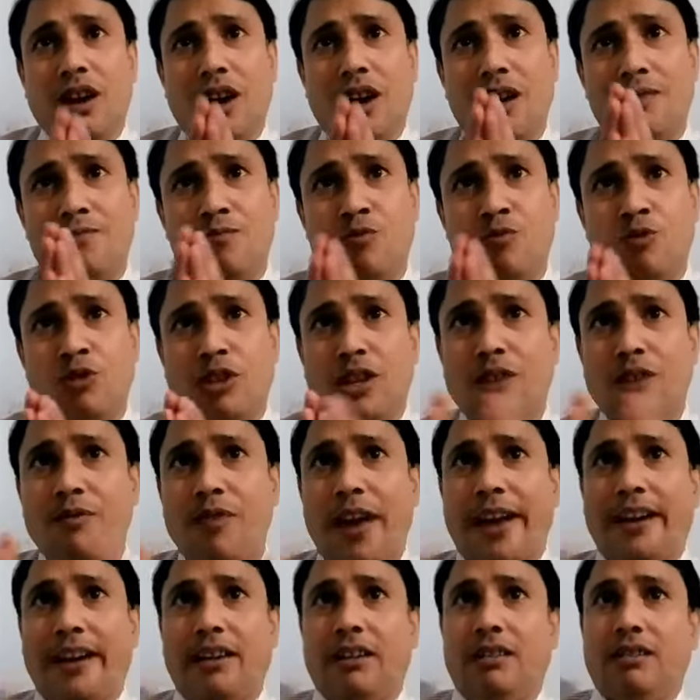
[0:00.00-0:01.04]
a motor
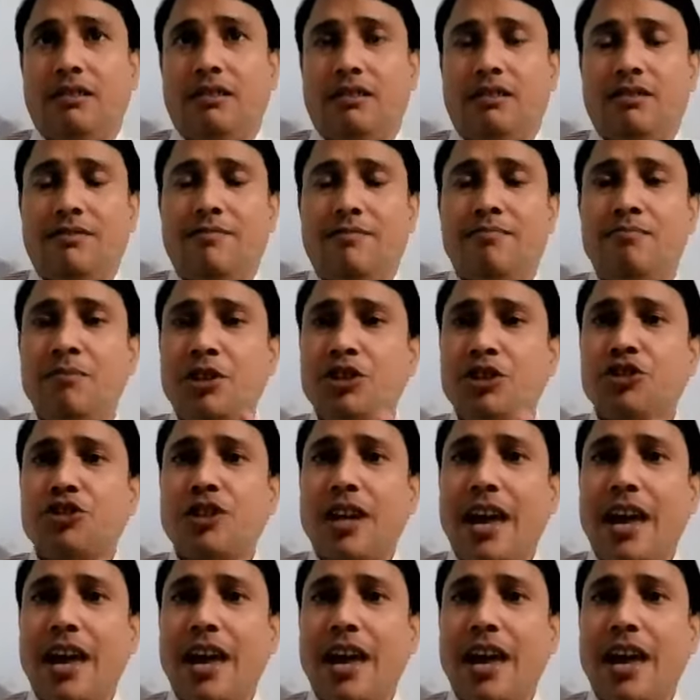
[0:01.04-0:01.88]
vehicle must